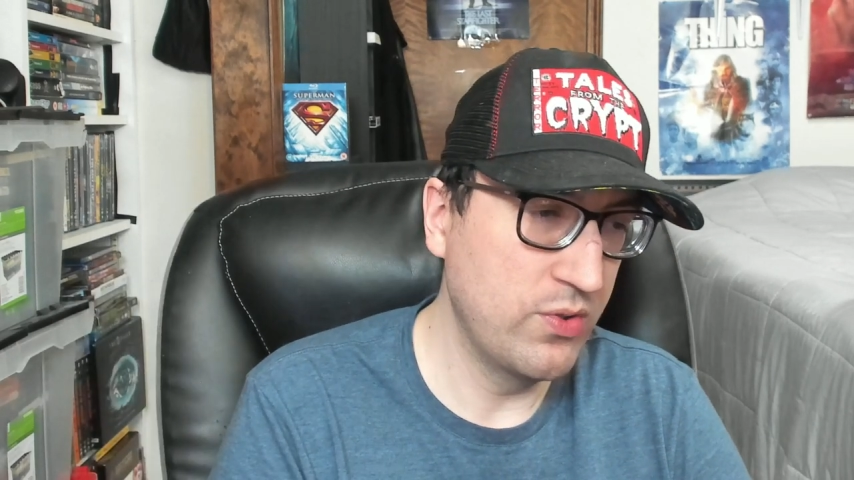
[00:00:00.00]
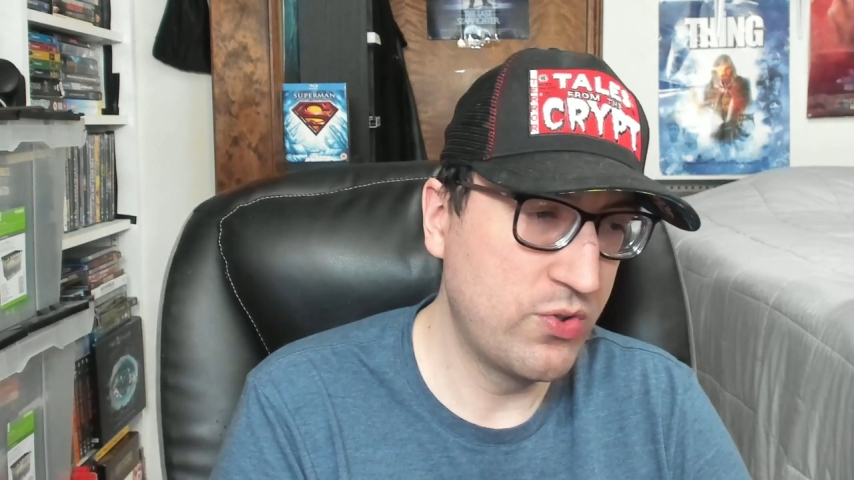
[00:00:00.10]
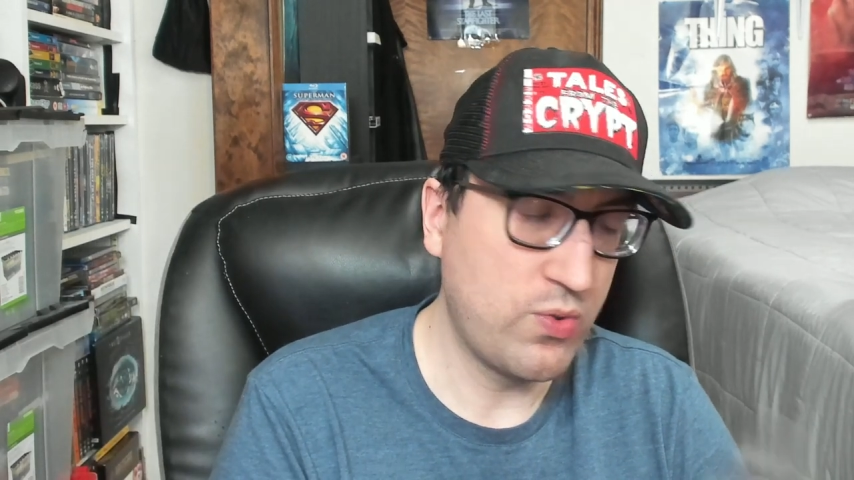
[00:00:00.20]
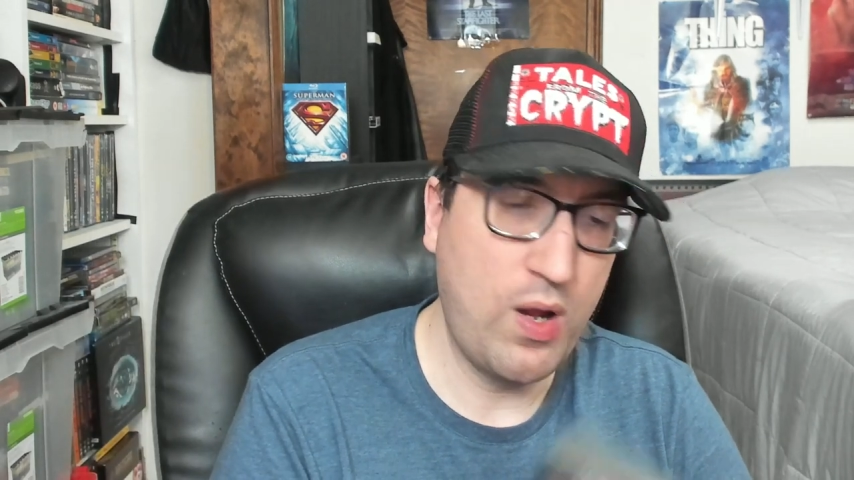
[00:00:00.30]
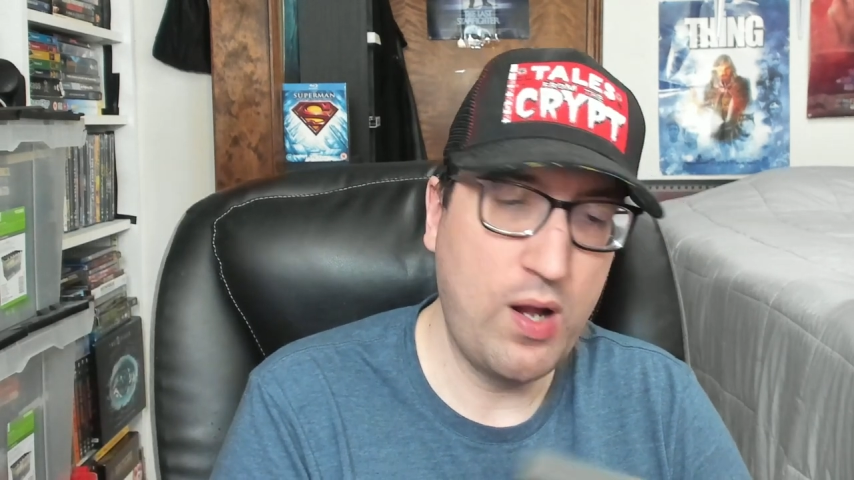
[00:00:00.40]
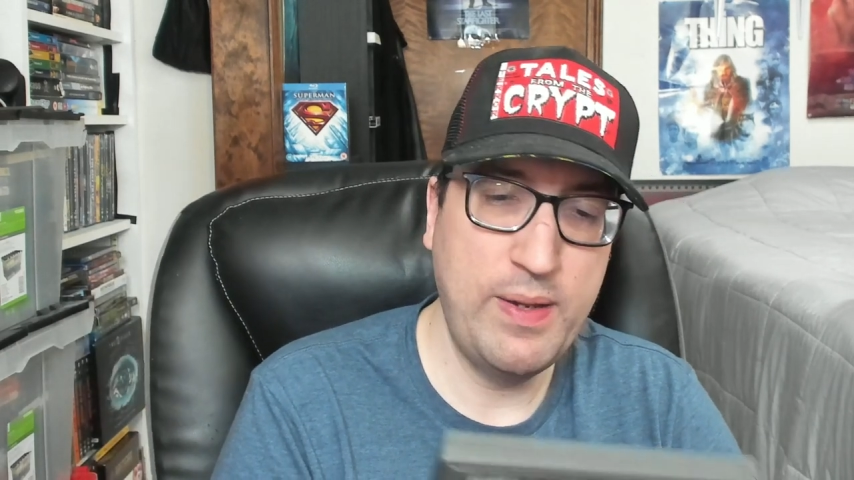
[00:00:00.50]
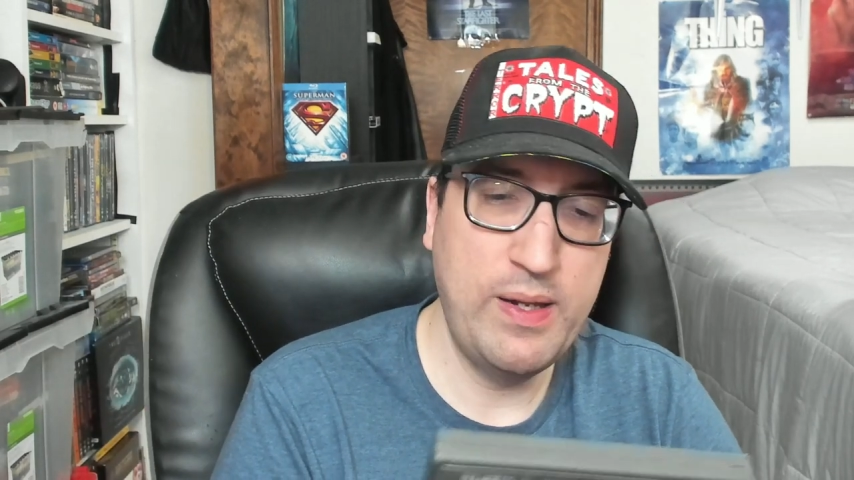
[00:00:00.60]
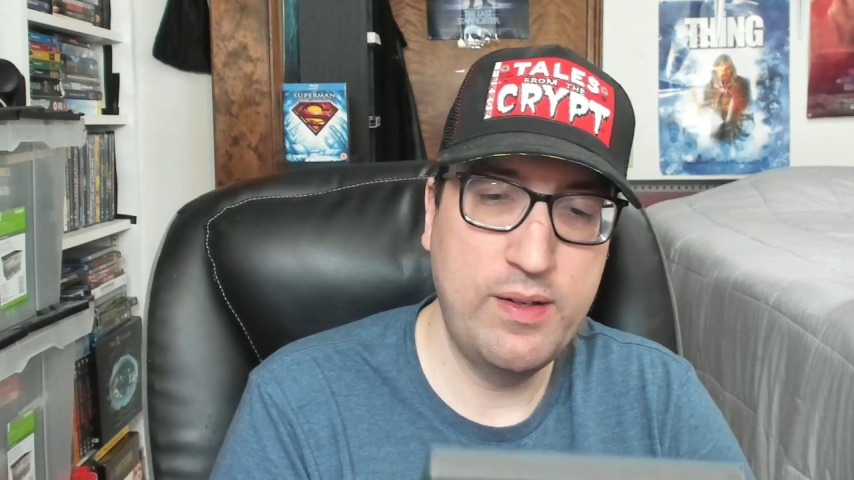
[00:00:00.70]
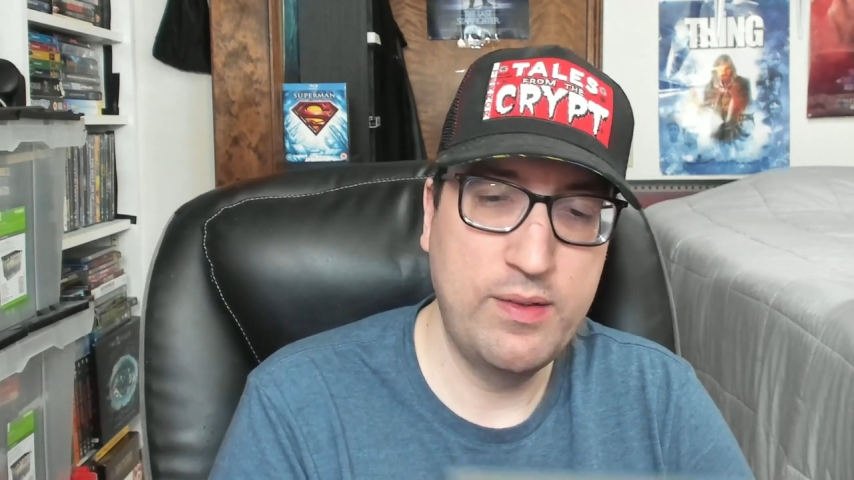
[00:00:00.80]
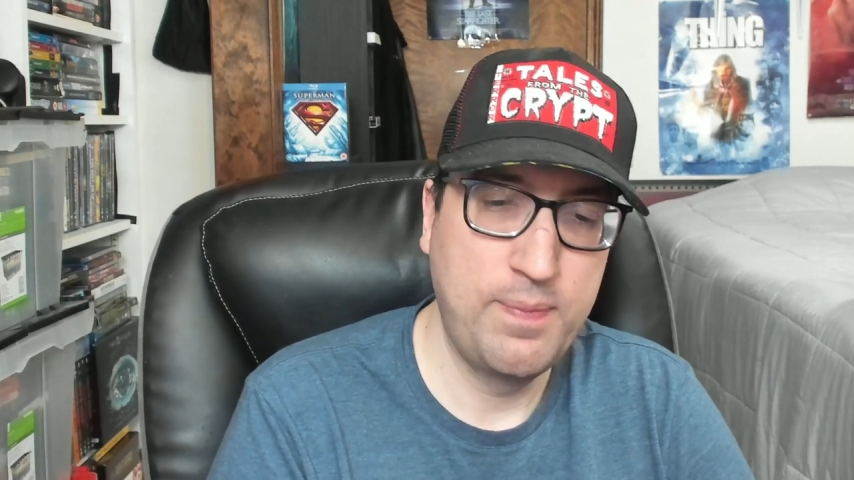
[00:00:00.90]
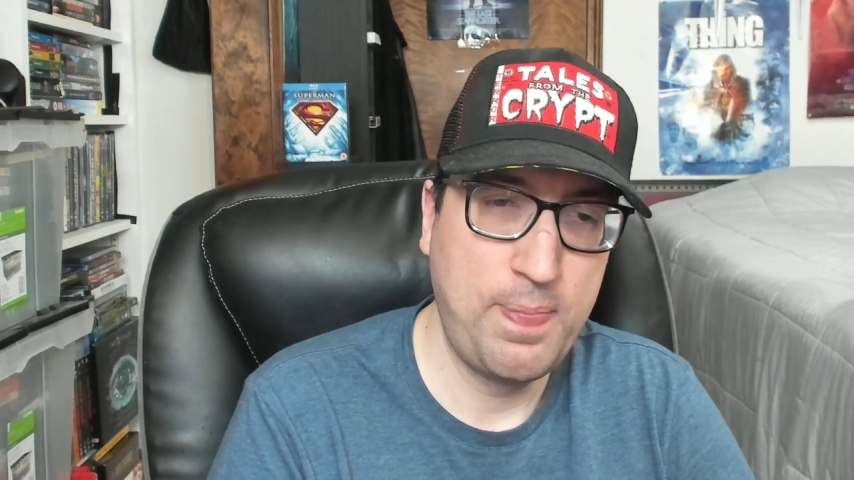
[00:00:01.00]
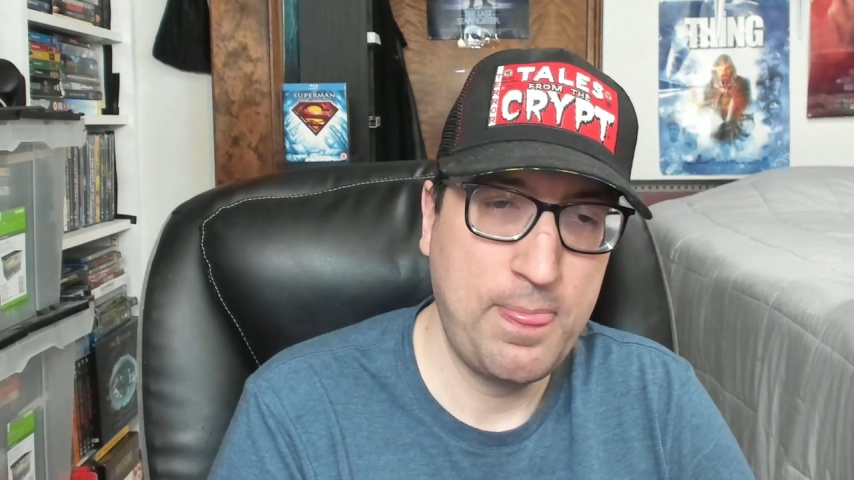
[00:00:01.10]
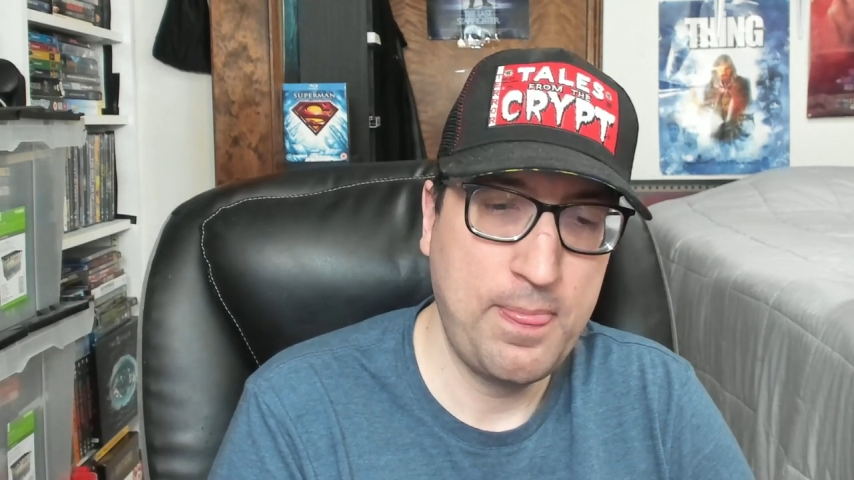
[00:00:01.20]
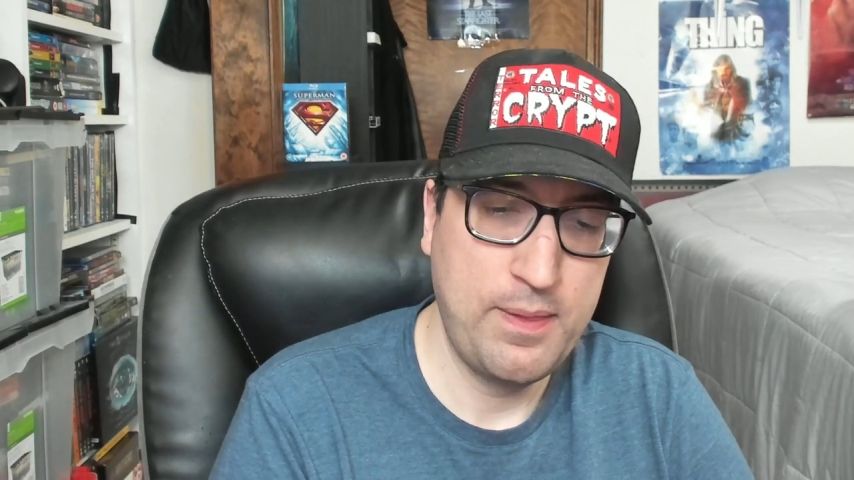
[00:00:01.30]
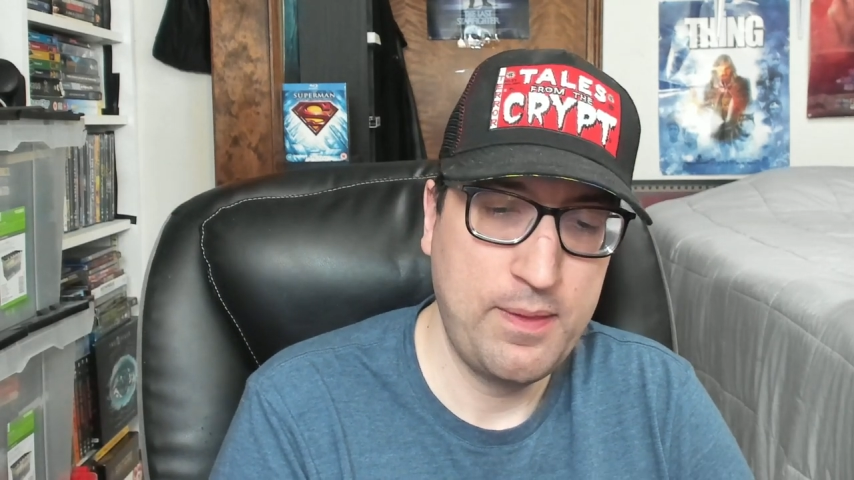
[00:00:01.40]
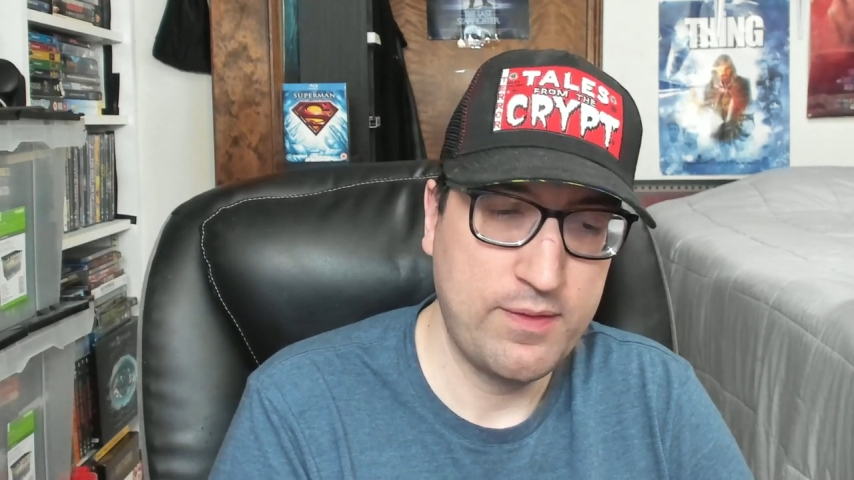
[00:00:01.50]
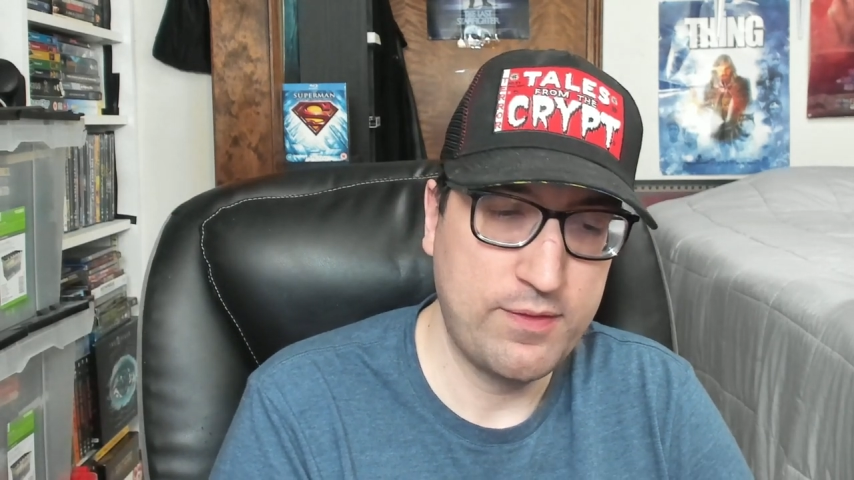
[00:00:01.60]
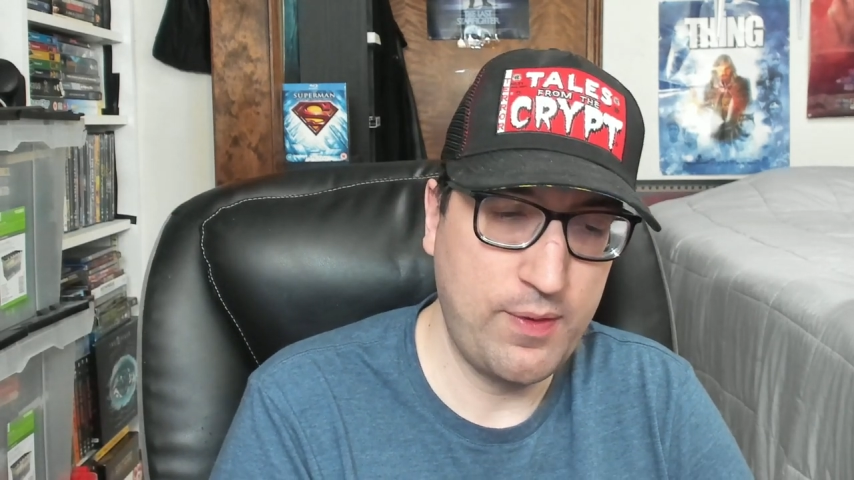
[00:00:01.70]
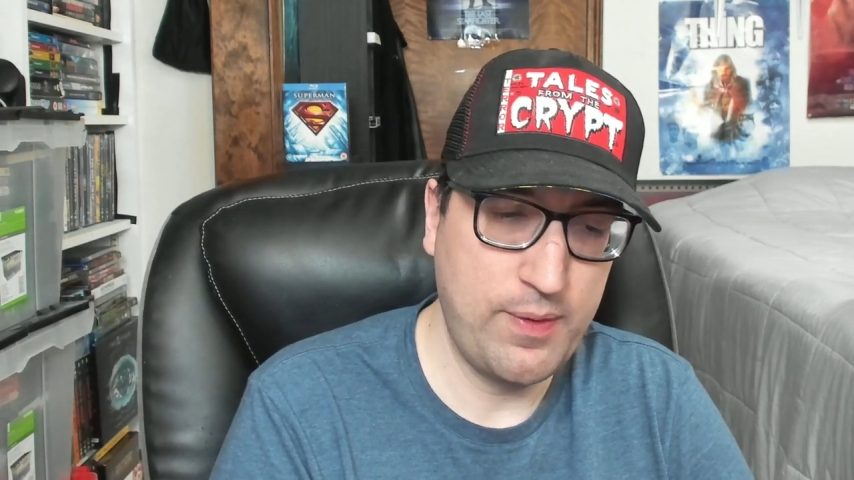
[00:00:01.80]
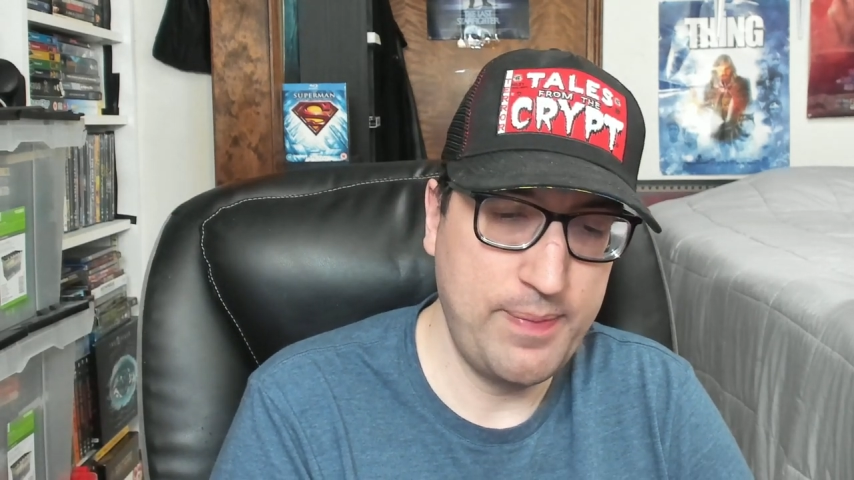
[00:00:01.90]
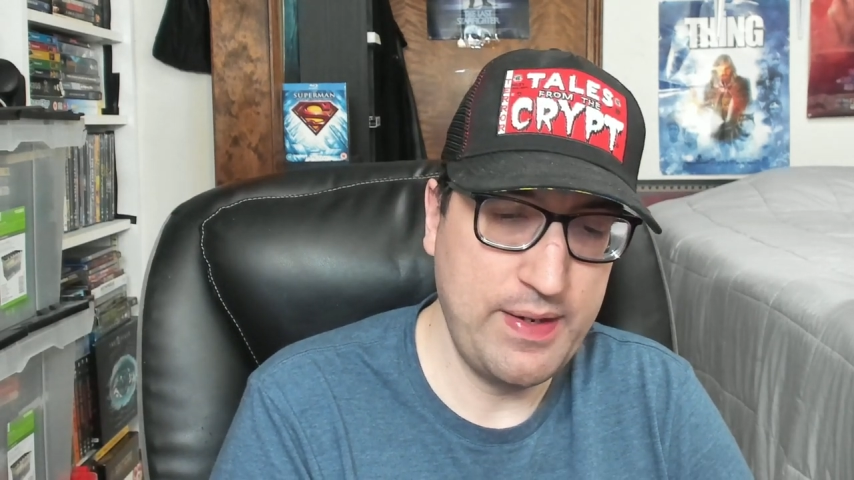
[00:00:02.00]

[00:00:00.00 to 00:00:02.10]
drama from the